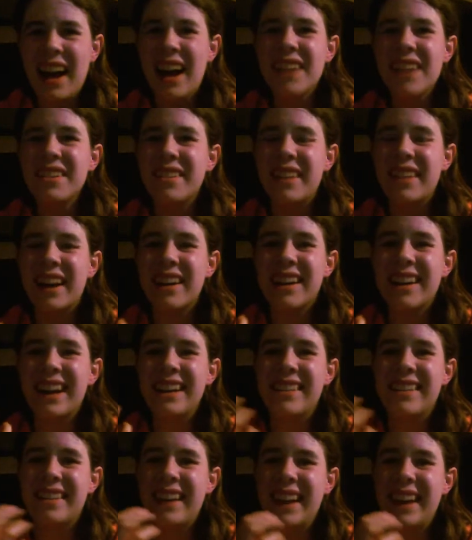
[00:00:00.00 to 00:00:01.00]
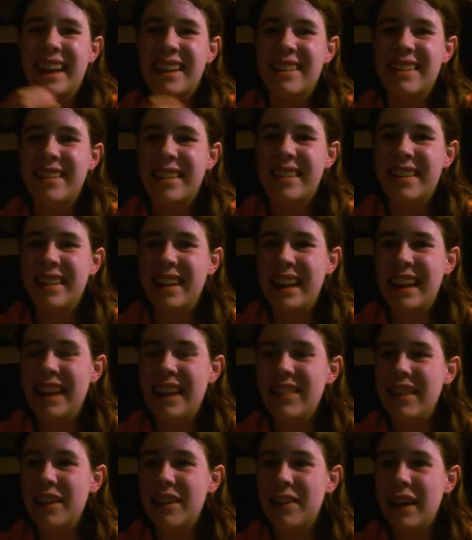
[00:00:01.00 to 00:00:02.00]
I'll just outright say it.
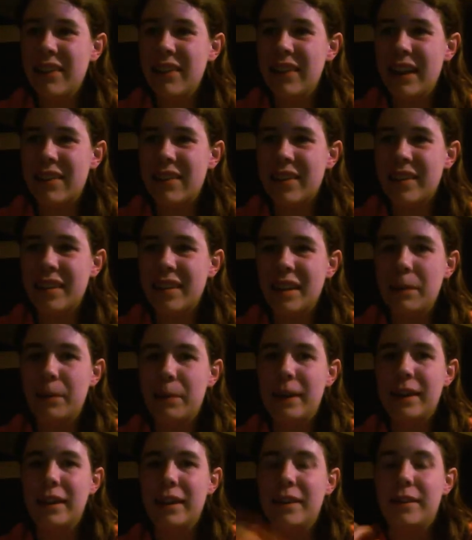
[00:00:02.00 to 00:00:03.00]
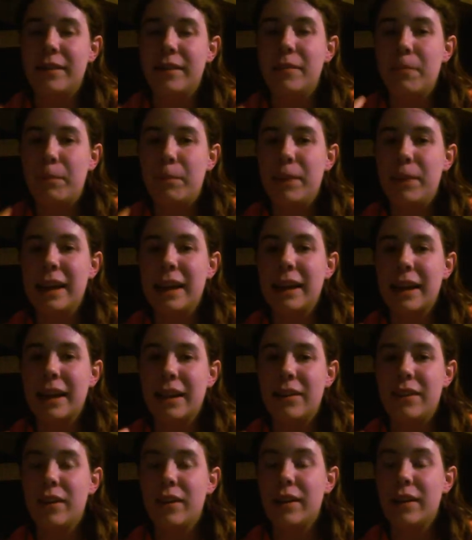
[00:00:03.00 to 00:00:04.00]
Even though I've never really been a big
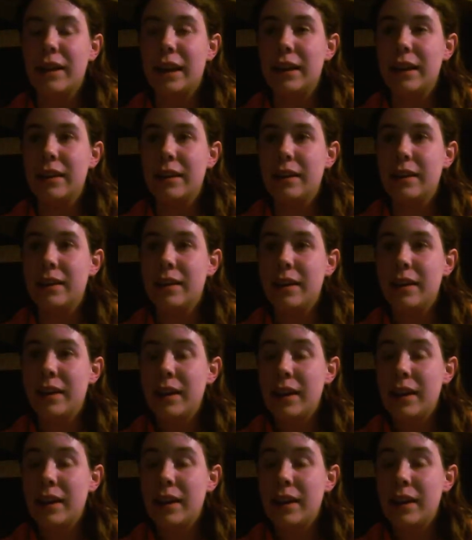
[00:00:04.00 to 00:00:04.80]
Duncan